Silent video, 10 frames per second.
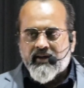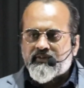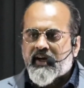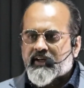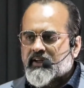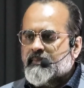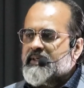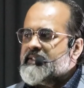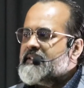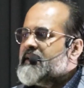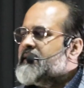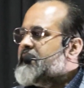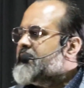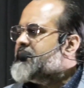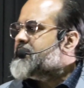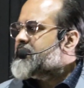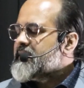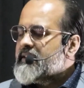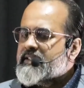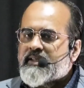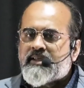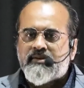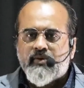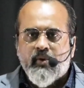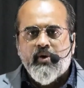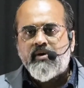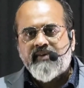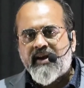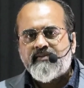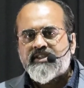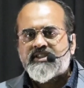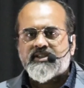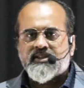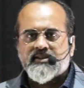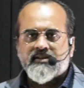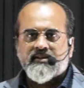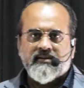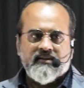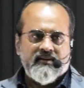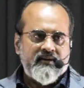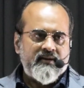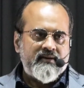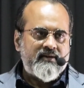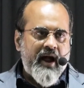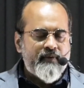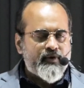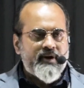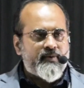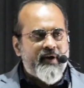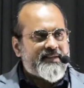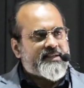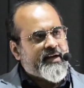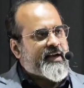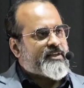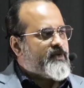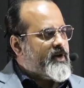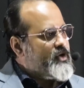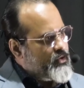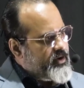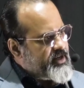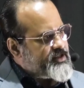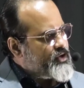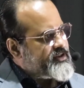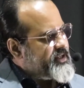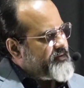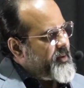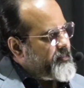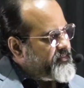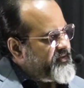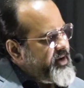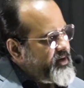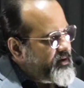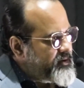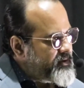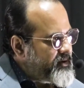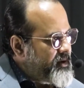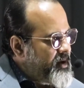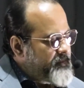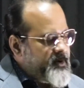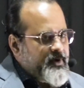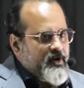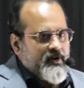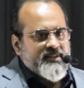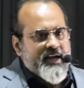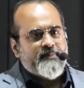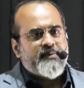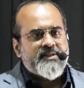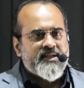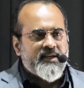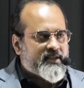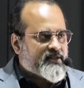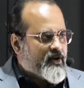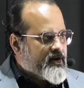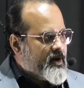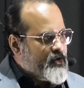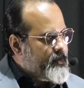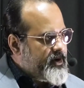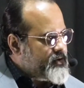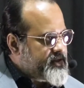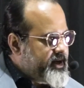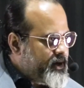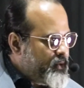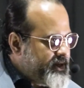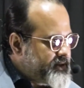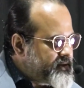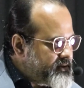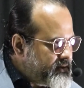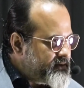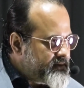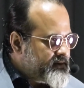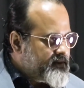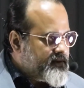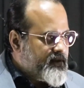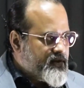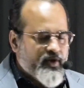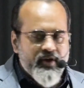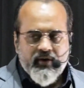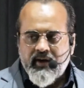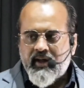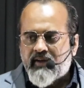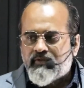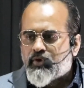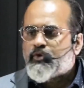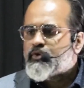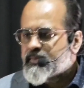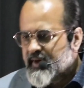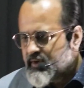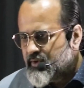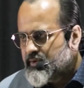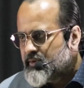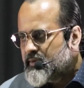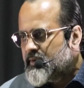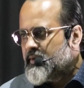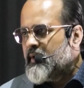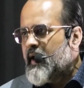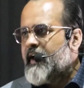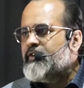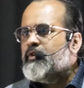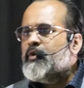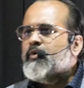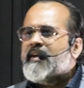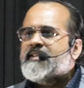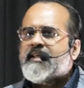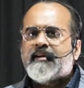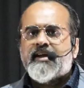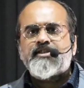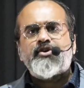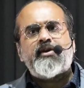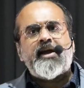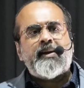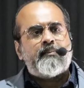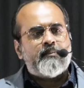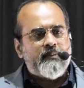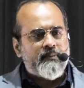if the other person is her own well-wisher, I would advise her as well. You raise yourself up, fine. But because that person has not come to me to seek advice, so I only have you to speak to. And to you I say, raise your game.